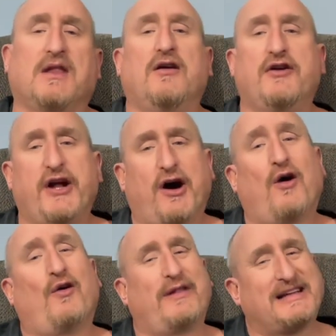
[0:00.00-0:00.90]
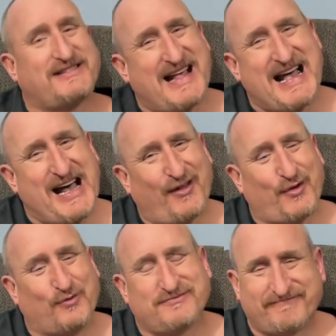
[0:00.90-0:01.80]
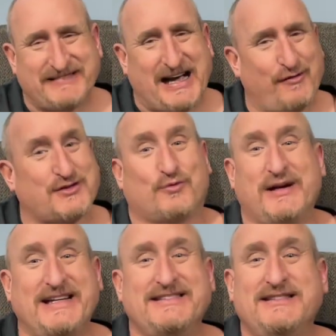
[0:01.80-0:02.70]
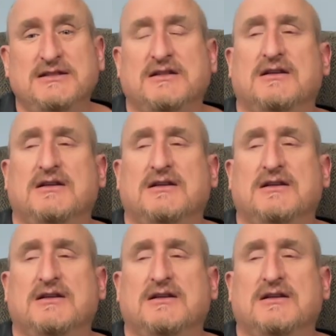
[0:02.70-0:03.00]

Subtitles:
No, that's not how it's written.